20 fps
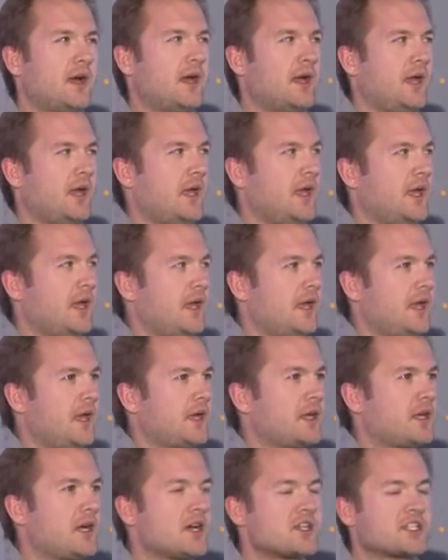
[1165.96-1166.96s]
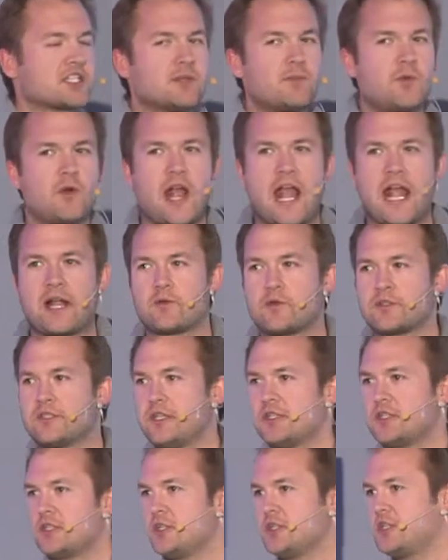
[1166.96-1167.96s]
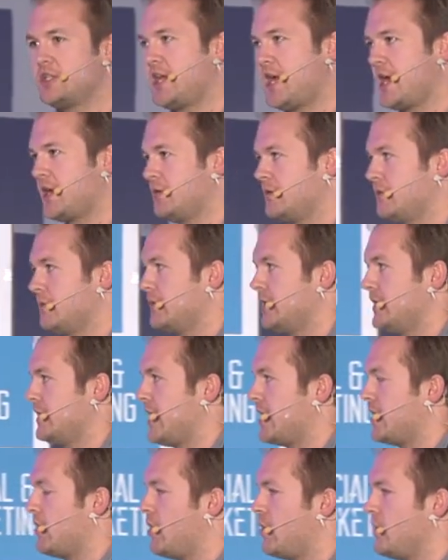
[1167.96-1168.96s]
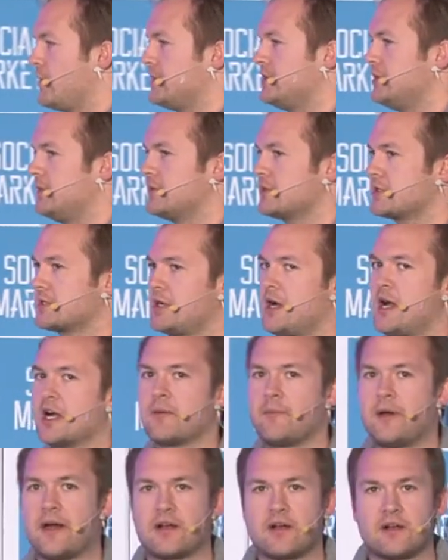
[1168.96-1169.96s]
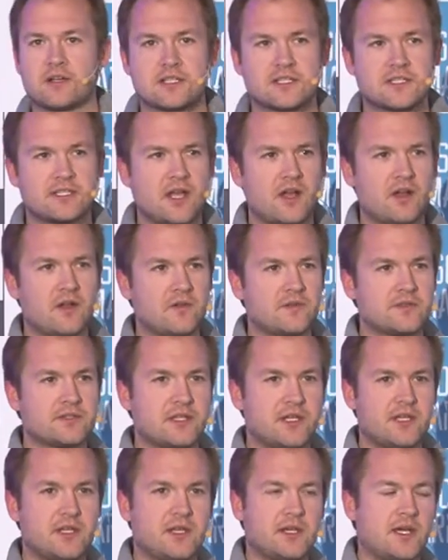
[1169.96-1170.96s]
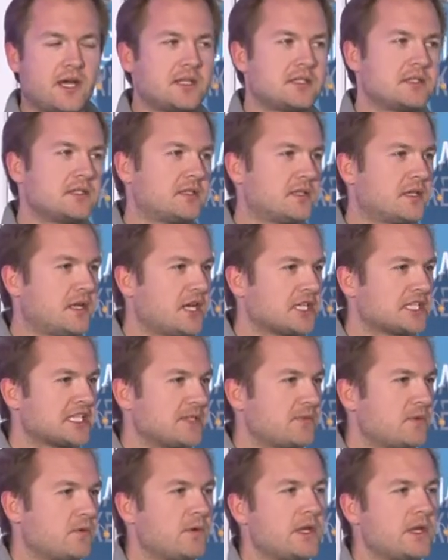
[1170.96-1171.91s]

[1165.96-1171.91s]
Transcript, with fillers: a customer acquisition channel, yet all we do is talk about ourselves and not to the customer.